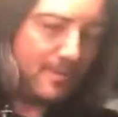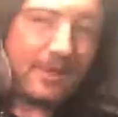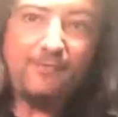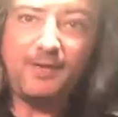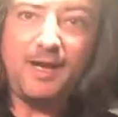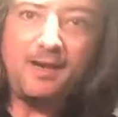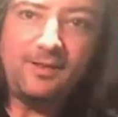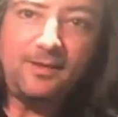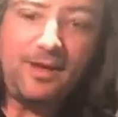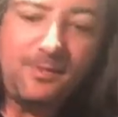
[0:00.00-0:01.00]
One other thing I
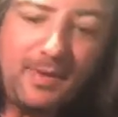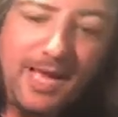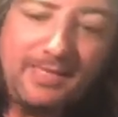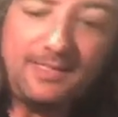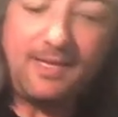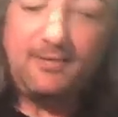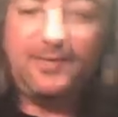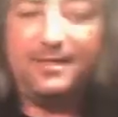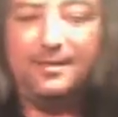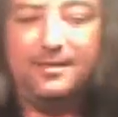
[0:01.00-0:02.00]
might have forgot on the
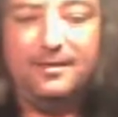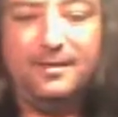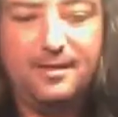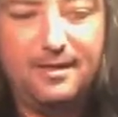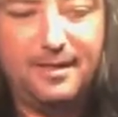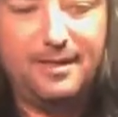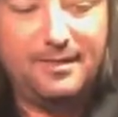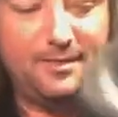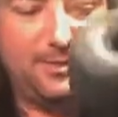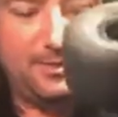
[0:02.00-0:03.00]
back side of it
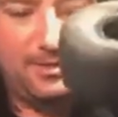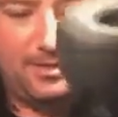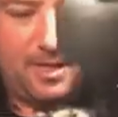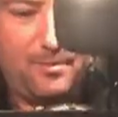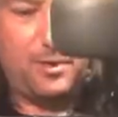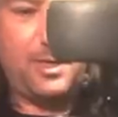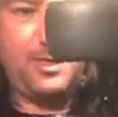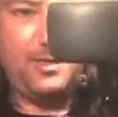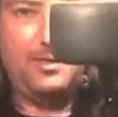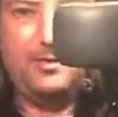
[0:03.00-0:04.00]
is
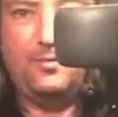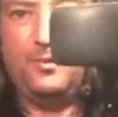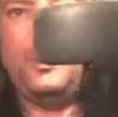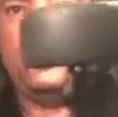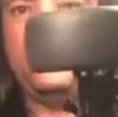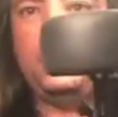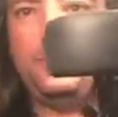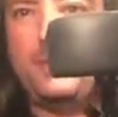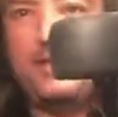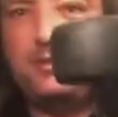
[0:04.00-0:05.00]
I'm running,
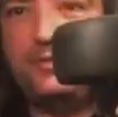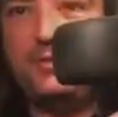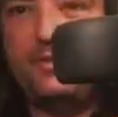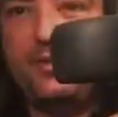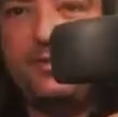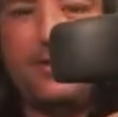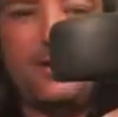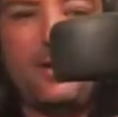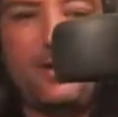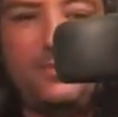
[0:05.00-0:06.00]
when you run these
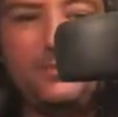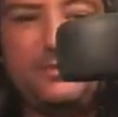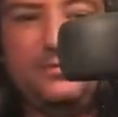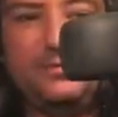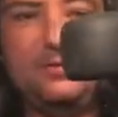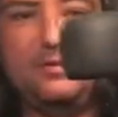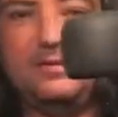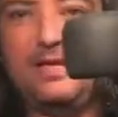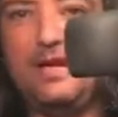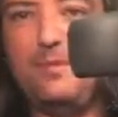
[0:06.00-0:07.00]
spacers on the
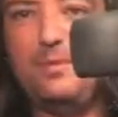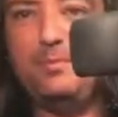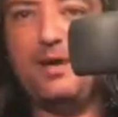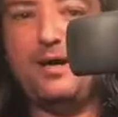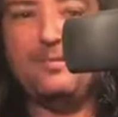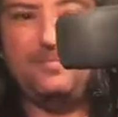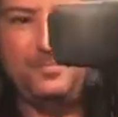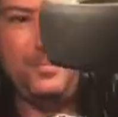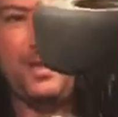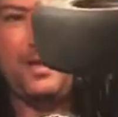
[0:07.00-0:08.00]
arms, top and